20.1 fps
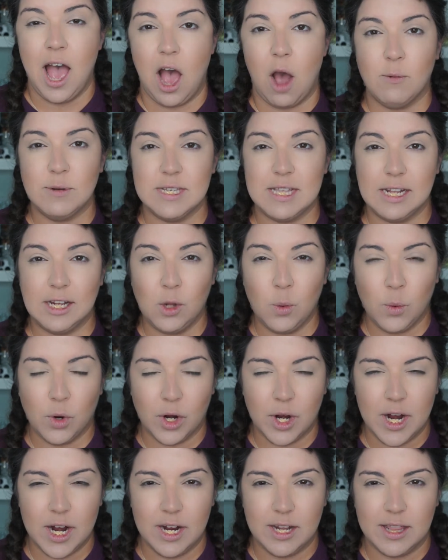I was a little
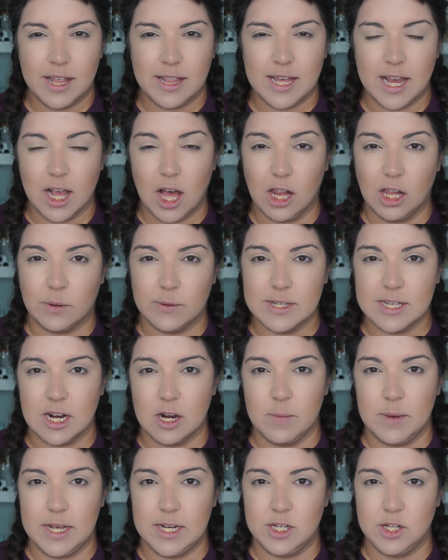worried that that color was
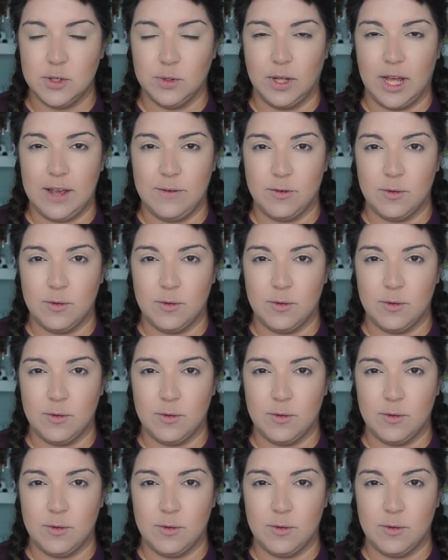gonna be too light